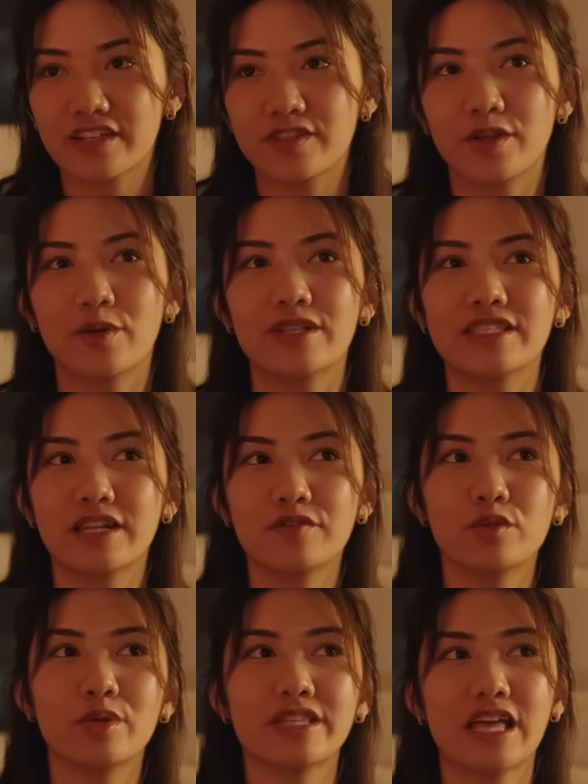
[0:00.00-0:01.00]
So instead of
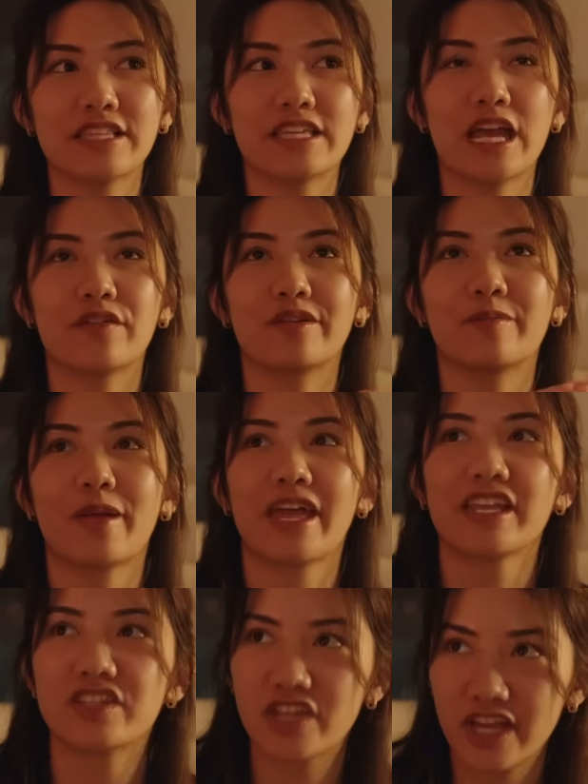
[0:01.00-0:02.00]
doing that to every
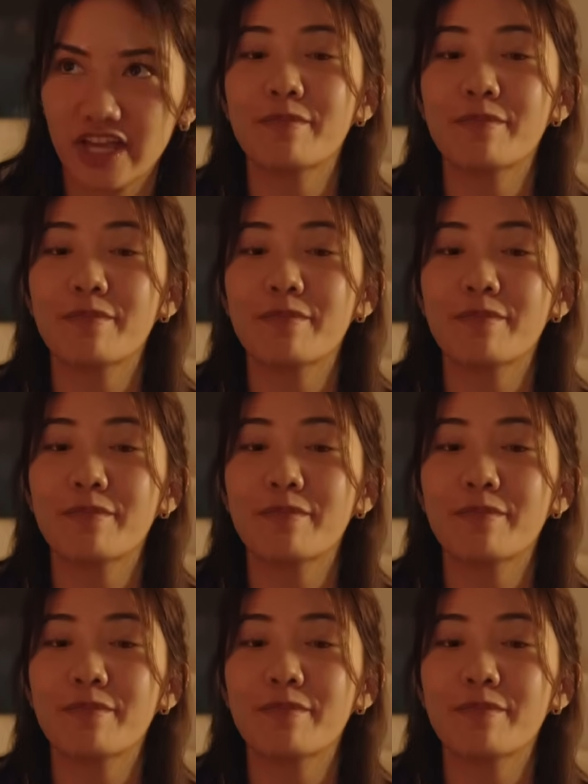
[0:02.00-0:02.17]
paycheck,